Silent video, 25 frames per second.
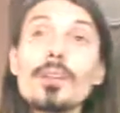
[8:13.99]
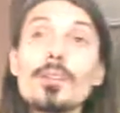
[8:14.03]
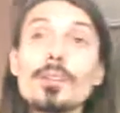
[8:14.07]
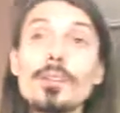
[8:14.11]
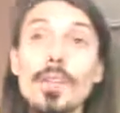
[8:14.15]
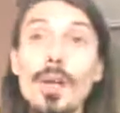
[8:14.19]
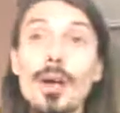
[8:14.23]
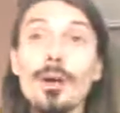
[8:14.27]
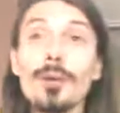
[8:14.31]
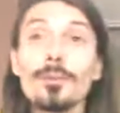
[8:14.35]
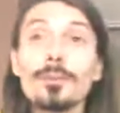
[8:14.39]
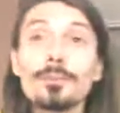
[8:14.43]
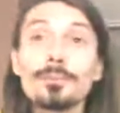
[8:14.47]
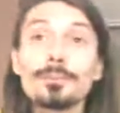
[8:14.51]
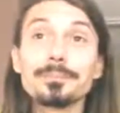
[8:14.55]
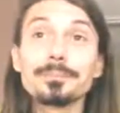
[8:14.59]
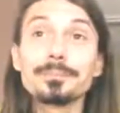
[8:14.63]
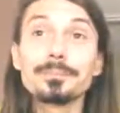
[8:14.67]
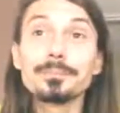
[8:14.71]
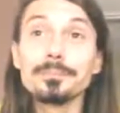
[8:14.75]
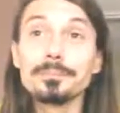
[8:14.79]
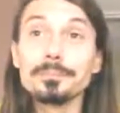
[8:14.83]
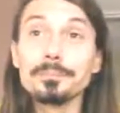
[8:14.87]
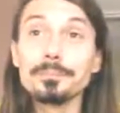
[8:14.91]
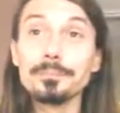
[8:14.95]
So,
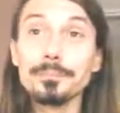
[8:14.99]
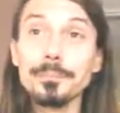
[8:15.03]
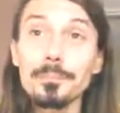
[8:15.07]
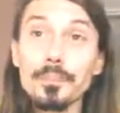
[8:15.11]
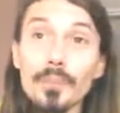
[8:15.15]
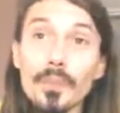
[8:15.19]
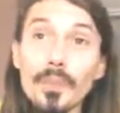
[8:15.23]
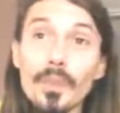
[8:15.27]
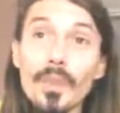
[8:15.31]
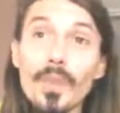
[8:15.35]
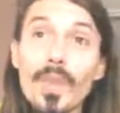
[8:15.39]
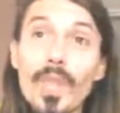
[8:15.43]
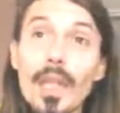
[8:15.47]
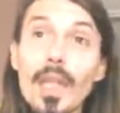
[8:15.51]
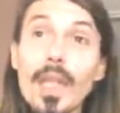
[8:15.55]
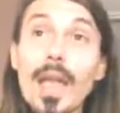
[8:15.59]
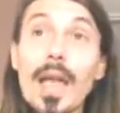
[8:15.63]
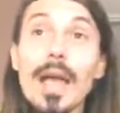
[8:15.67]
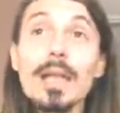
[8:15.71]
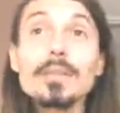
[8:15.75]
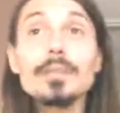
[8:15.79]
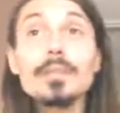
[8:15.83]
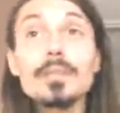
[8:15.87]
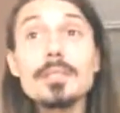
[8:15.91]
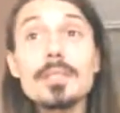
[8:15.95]

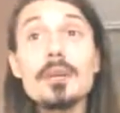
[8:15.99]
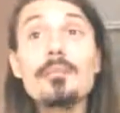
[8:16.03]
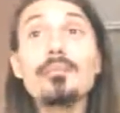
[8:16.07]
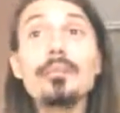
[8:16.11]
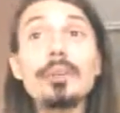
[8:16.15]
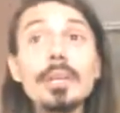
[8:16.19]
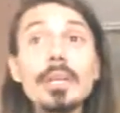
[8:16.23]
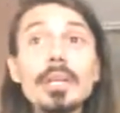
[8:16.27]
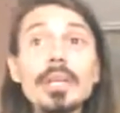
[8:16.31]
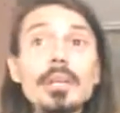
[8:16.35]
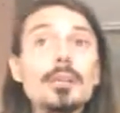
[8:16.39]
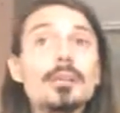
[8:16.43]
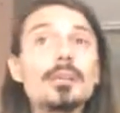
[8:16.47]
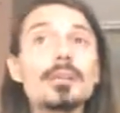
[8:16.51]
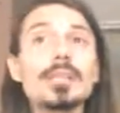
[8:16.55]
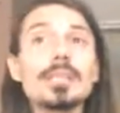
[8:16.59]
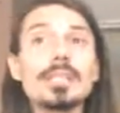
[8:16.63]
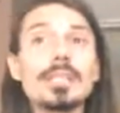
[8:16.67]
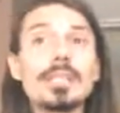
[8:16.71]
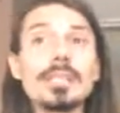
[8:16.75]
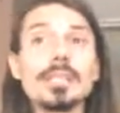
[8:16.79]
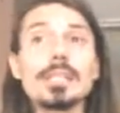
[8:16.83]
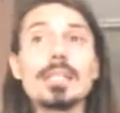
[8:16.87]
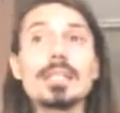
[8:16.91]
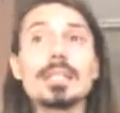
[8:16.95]
as a summary, you
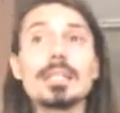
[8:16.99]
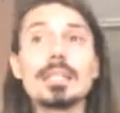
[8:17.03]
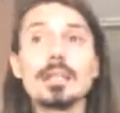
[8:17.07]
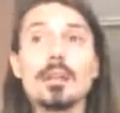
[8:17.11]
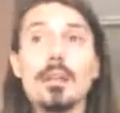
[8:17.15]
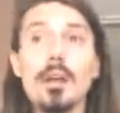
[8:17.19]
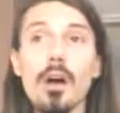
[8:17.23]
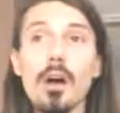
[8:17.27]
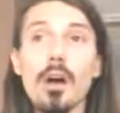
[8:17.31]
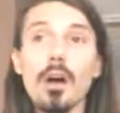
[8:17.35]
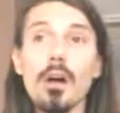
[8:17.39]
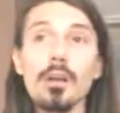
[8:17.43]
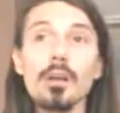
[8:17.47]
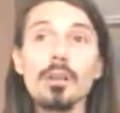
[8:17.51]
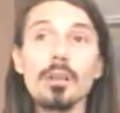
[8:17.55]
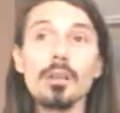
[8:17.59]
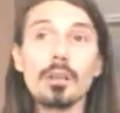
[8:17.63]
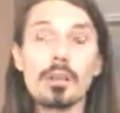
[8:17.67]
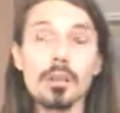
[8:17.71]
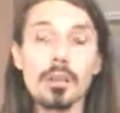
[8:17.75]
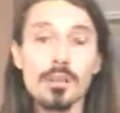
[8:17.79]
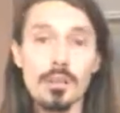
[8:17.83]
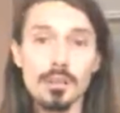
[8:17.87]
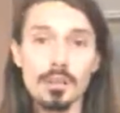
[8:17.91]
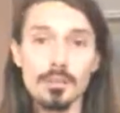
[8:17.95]
can see that
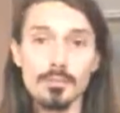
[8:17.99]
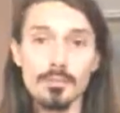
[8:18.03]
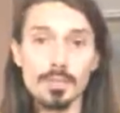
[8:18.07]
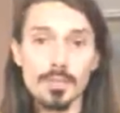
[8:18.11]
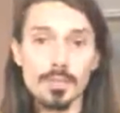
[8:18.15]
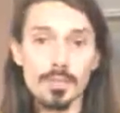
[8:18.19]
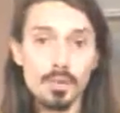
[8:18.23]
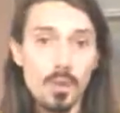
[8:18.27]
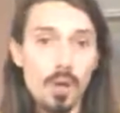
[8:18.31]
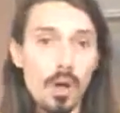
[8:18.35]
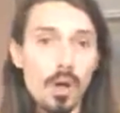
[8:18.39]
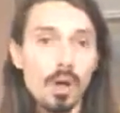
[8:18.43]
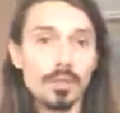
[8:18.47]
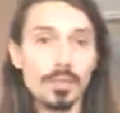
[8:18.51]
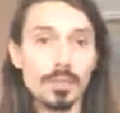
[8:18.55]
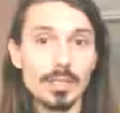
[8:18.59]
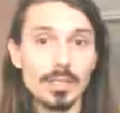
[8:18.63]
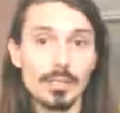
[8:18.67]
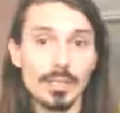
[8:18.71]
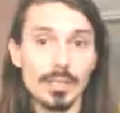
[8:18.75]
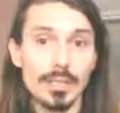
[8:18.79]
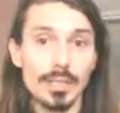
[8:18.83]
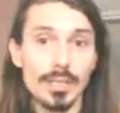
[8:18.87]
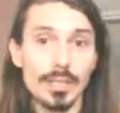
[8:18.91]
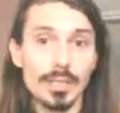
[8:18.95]
all of these
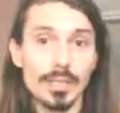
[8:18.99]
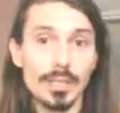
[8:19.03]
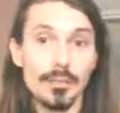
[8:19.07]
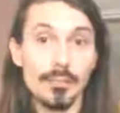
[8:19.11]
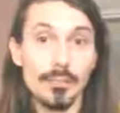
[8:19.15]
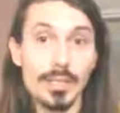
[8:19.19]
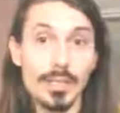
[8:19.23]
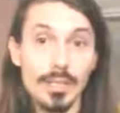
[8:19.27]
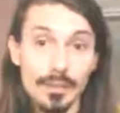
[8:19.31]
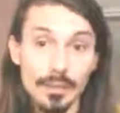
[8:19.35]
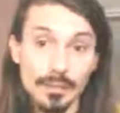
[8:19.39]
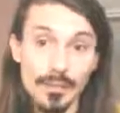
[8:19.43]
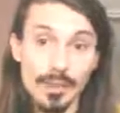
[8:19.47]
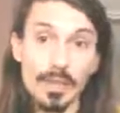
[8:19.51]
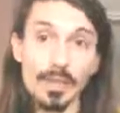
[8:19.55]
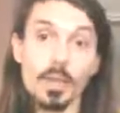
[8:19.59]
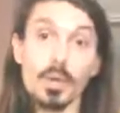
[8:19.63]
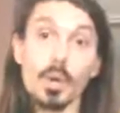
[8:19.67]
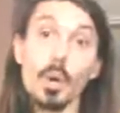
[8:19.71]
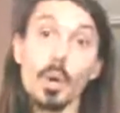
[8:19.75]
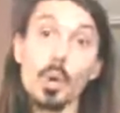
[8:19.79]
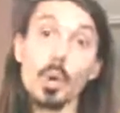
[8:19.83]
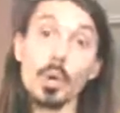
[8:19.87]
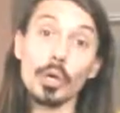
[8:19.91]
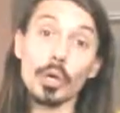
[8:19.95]
qualities are like benefic
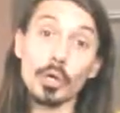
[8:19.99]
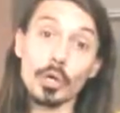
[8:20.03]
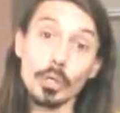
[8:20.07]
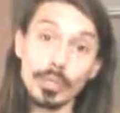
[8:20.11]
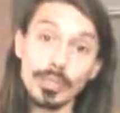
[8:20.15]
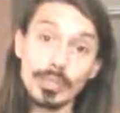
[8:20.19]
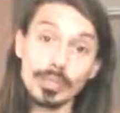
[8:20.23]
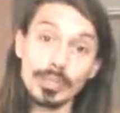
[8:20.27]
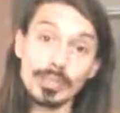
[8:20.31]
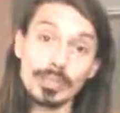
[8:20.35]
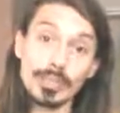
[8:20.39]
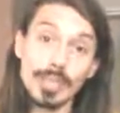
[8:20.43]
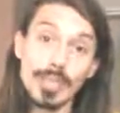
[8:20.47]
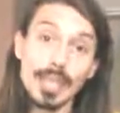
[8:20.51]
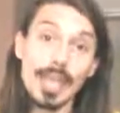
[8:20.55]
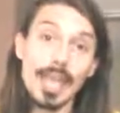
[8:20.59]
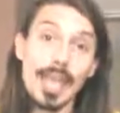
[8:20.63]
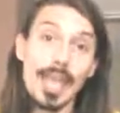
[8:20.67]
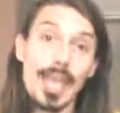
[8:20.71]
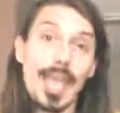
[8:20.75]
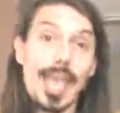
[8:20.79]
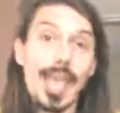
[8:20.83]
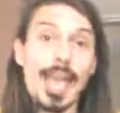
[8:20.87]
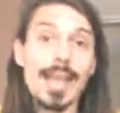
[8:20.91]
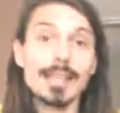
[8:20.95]
or good.
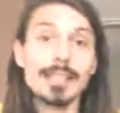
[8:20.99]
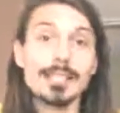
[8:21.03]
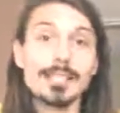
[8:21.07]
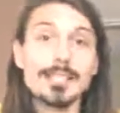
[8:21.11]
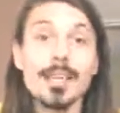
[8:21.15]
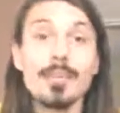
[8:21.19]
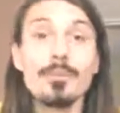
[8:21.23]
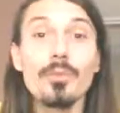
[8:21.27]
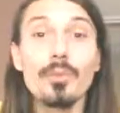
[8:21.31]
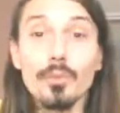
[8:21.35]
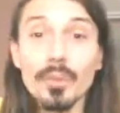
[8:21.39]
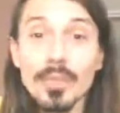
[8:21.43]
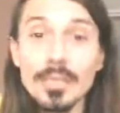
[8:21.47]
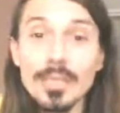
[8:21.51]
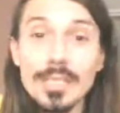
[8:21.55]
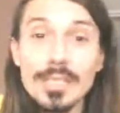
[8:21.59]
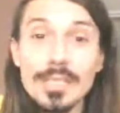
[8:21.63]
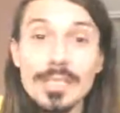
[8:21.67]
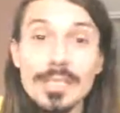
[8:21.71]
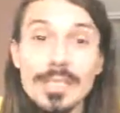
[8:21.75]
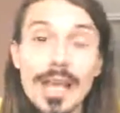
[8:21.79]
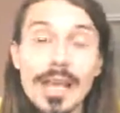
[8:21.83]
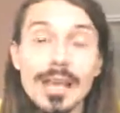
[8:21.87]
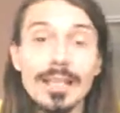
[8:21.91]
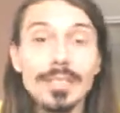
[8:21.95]
And someone with
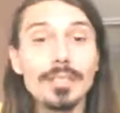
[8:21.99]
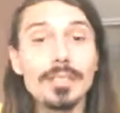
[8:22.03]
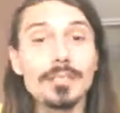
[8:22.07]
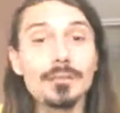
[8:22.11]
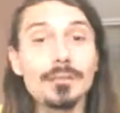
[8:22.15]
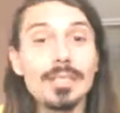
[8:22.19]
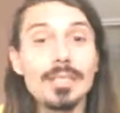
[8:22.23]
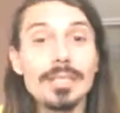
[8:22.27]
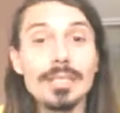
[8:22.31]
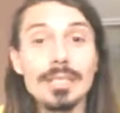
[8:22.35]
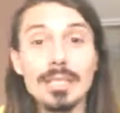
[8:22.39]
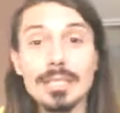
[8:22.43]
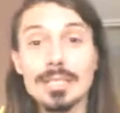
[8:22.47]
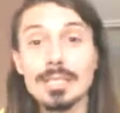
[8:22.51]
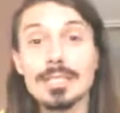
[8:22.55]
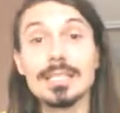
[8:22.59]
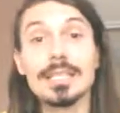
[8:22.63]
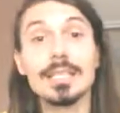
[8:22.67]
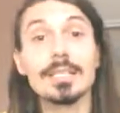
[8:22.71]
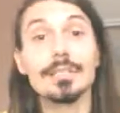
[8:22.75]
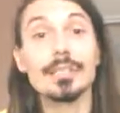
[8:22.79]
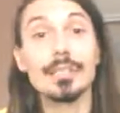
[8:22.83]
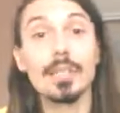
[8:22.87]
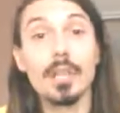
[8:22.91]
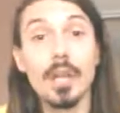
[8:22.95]
this sign could be seen as
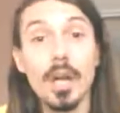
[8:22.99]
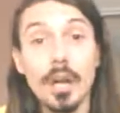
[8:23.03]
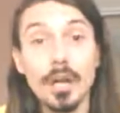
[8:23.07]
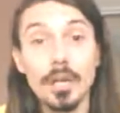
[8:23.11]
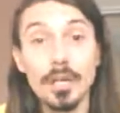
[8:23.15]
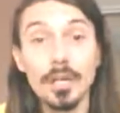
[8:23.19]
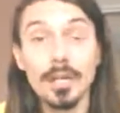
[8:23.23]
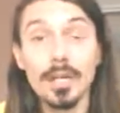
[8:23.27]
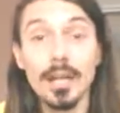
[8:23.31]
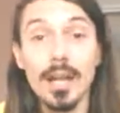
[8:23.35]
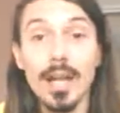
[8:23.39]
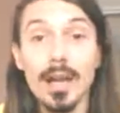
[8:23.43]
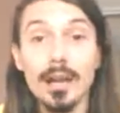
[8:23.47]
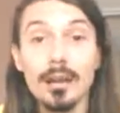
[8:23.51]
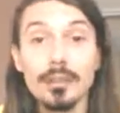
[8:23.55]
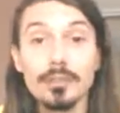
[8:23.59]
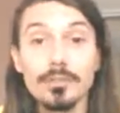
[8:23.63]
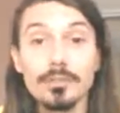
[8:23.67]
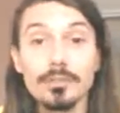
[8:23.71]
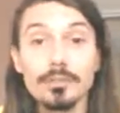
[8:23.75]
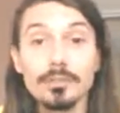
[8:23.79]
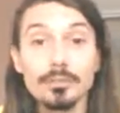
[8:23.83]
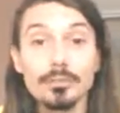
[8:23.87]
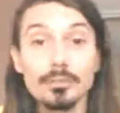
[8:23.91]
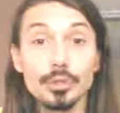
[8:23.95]
like the guardian
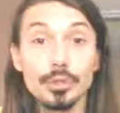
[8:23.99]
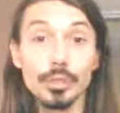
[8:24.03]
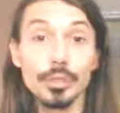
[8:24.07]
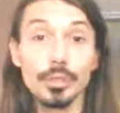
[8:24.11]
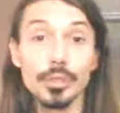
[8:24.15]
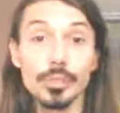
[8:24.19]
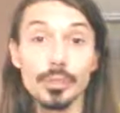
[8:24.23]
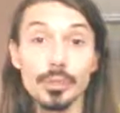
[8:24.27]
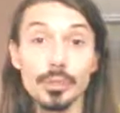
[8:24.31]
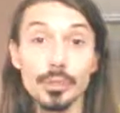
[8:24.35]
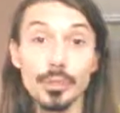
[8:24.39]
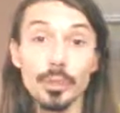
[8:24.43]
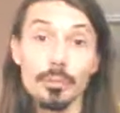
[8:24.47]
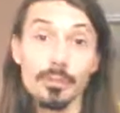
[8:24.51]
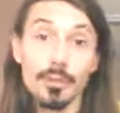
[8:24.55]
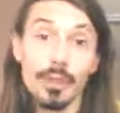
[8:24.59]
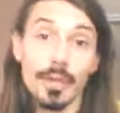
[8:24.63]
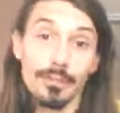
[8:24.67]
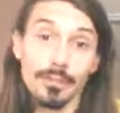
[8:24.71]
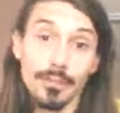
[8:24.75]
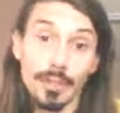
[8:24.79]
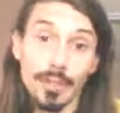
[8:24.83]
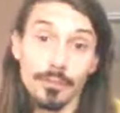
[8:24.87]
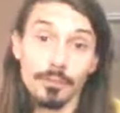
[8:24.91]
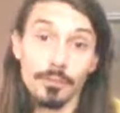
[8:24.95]
of good or
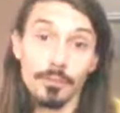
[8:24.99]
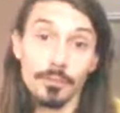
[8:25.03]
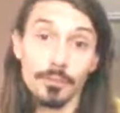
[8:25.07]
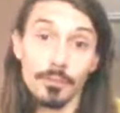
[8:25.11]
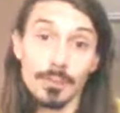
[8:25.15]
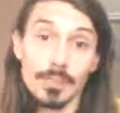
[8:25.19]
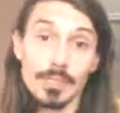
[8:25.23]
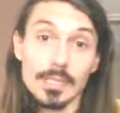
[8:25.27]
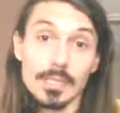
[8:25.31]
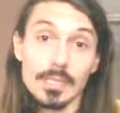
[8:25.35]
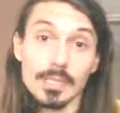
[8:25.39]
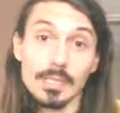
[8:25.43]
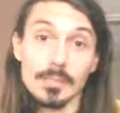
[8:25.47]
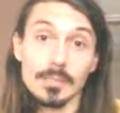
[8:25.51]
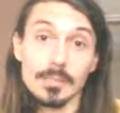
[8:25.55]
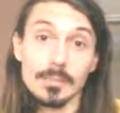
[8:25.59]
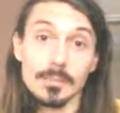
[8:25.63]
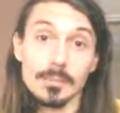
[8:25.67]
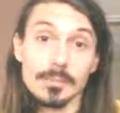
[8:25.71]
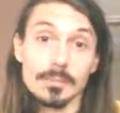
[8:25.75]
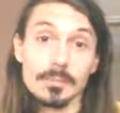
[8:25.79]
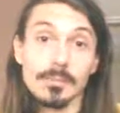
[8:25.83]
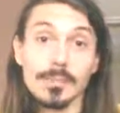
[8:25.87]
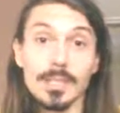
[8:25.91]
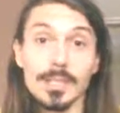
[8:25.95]
benefic
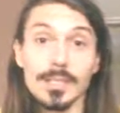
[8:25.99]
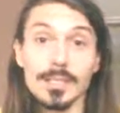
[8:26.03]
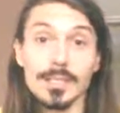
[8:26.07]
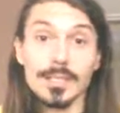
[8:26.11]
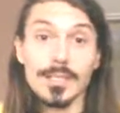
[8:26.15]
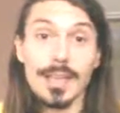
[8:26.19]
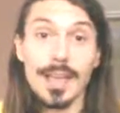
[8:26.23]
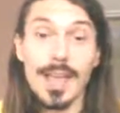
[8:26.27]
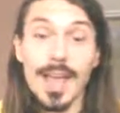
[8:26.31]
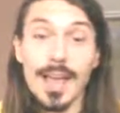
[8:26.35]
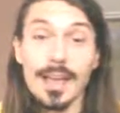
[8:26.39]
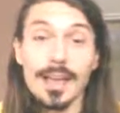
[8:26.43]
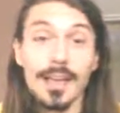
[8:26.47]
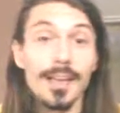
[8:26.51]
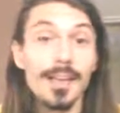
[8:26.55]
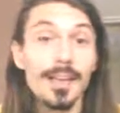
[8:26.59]
influences. Because they